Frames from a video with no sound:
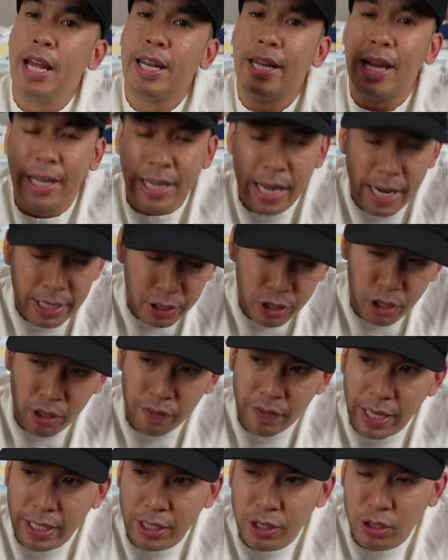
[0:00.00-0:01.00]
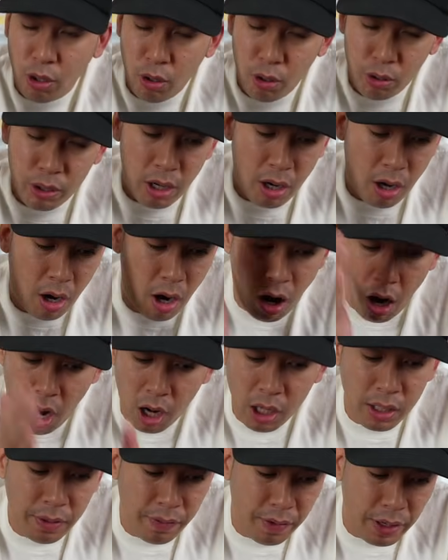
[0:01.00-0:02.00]
Now, I'm not sure if they sold
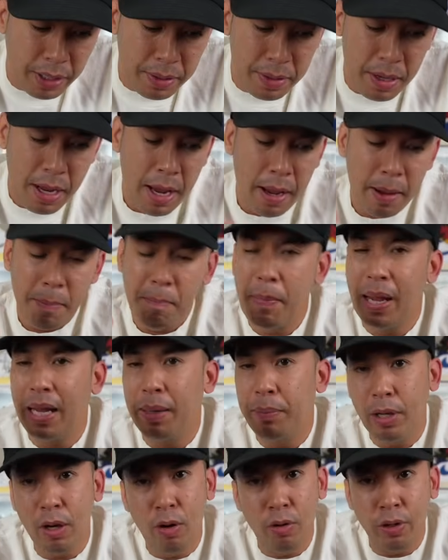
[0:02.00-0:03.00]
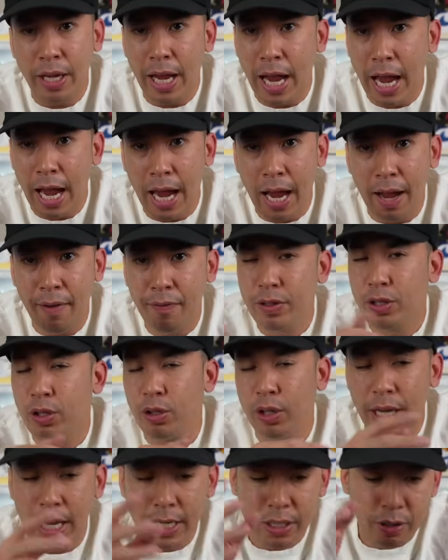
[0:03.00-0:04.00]
all of it, maybe only half. So
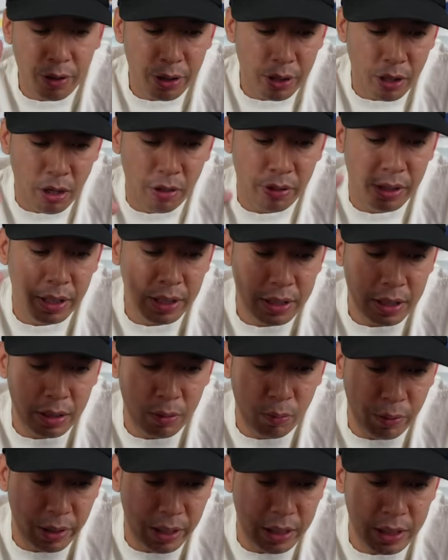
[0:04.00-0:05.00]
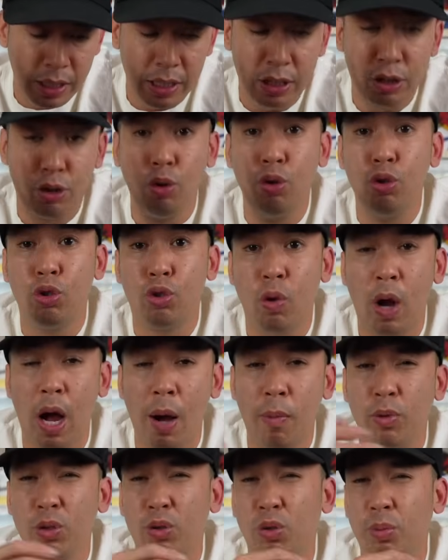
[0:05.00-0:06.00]
you guys already know these when these things do
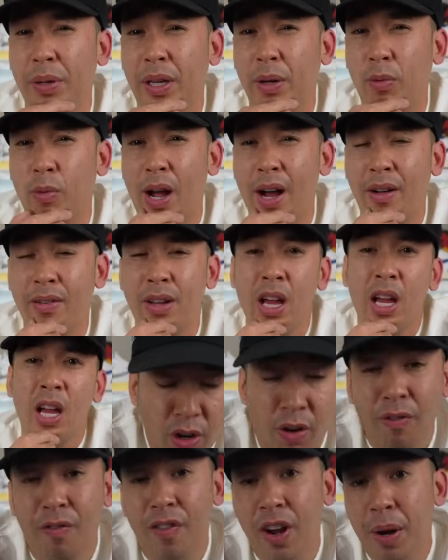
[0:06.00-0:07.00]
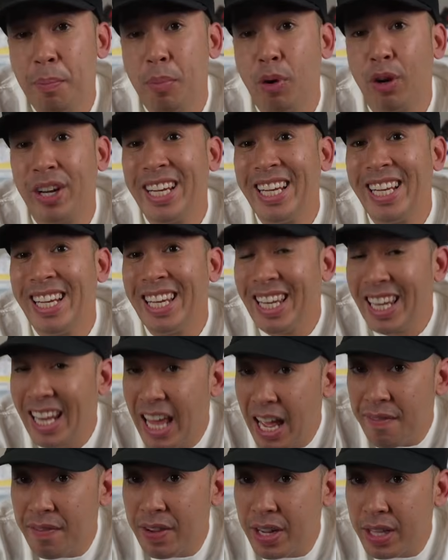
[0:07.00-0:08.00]
drop, which will be around November
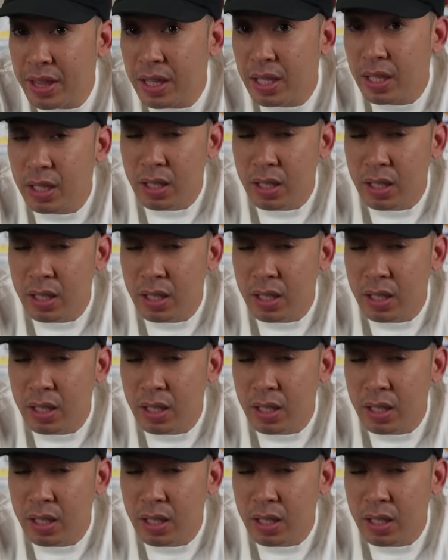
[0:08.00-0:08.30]
eleventh